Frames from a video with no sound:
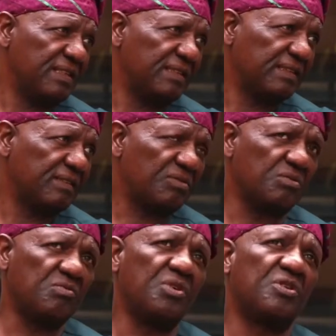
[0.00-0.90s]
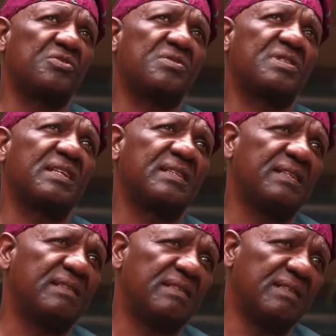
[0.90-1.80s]
So we also
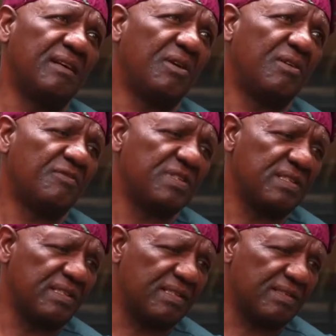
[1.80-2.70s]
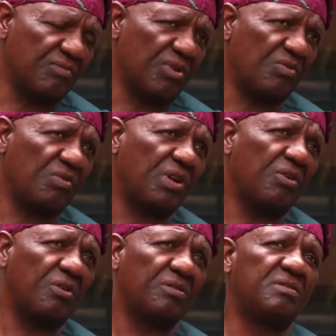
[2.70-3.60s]
started in our offices what we
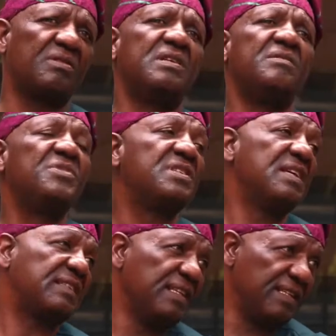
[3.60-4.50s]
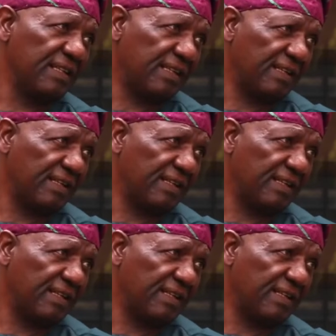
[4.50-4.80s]
called business clinic.